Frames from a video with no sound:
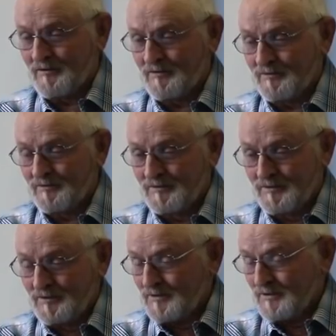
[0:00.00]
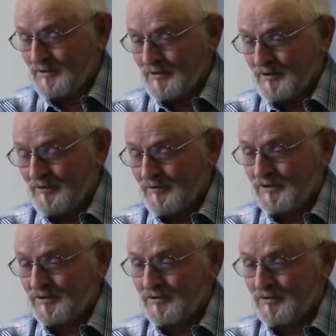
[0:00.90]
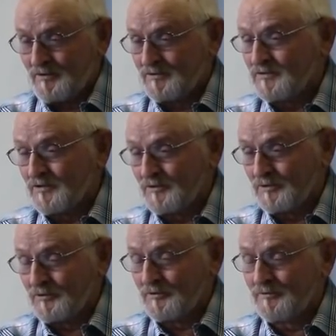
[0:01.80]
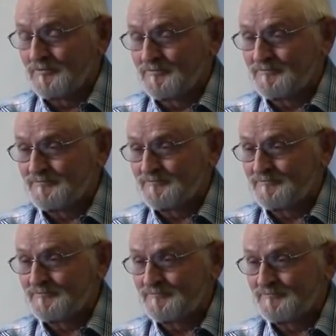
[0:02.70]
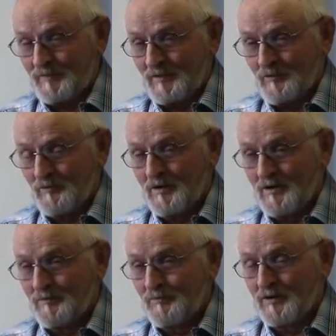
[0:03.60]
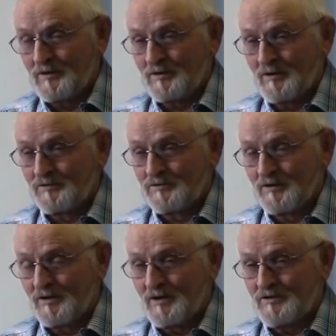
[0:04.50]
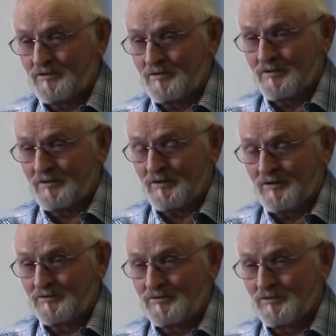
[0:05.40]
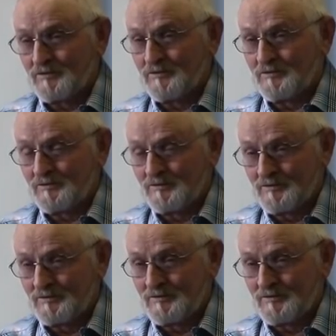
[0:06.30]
all these years, still do. Well, being close to nature and close to